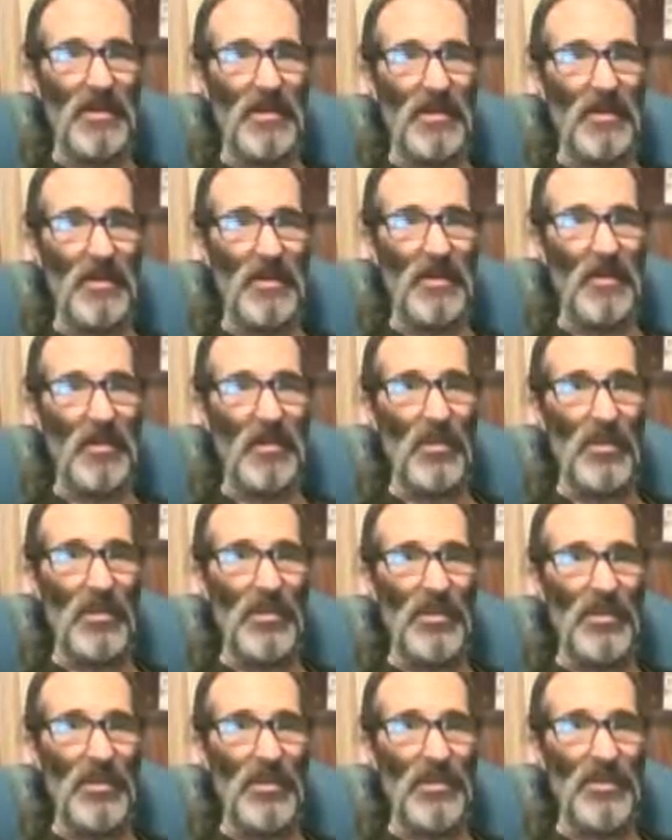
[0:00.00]
and
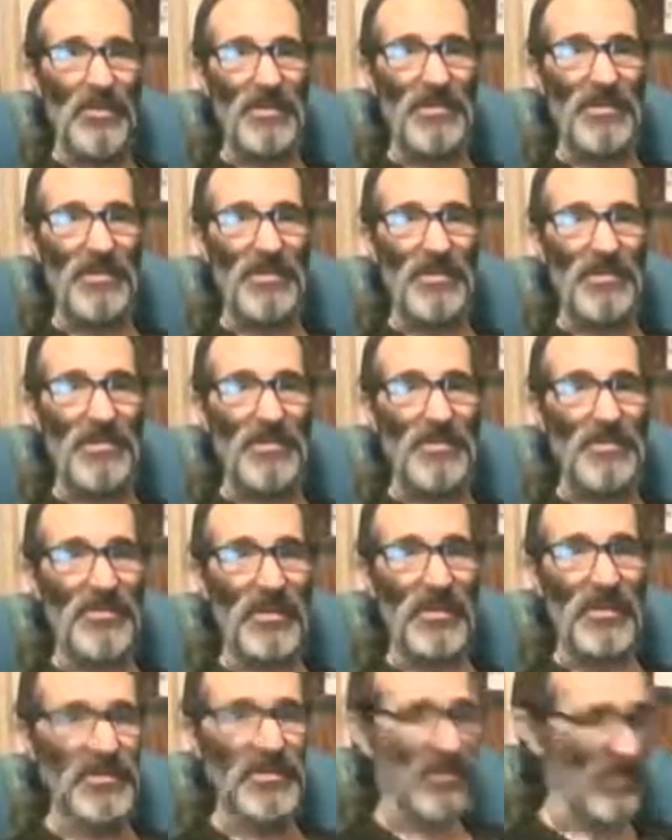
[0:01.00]
Munch wants a
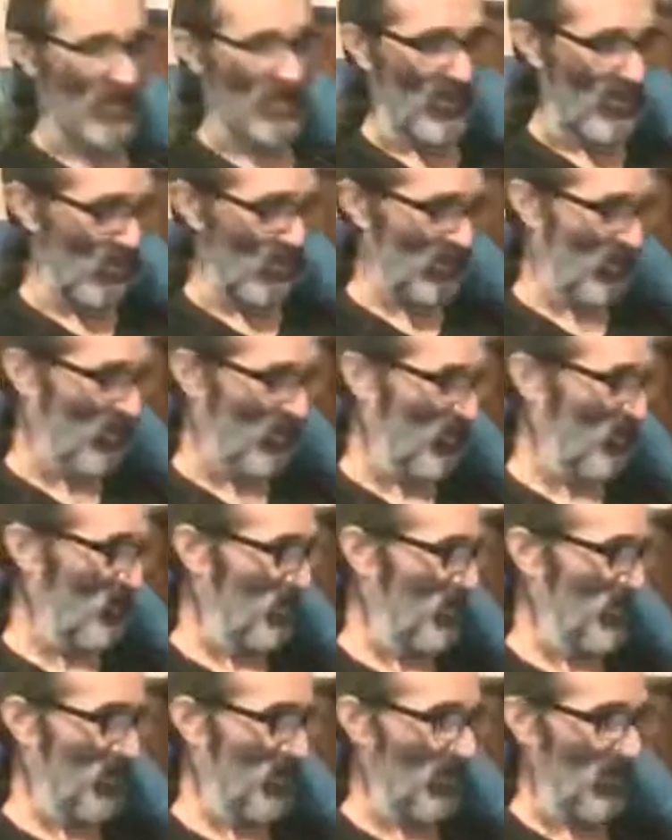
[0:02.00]
treat, so you get to
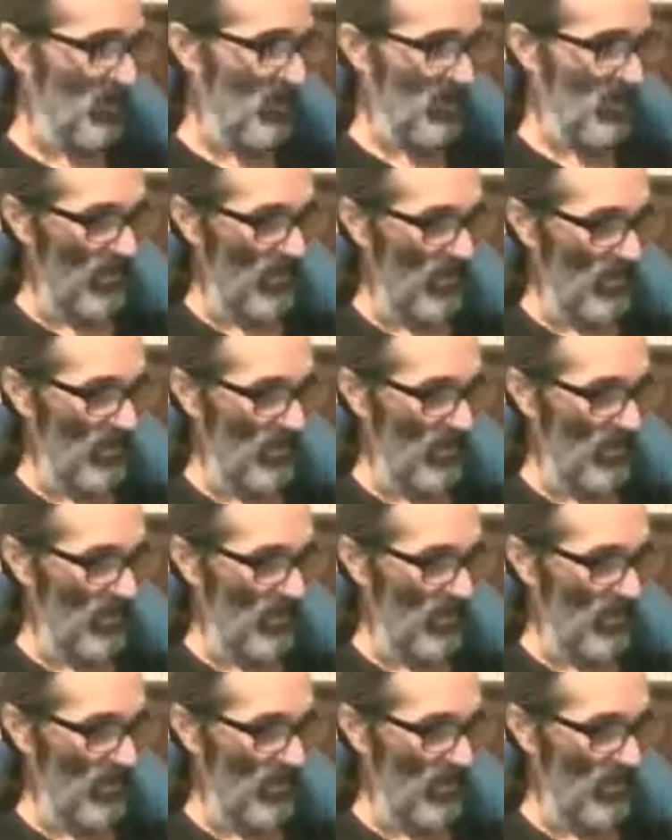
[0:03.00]
see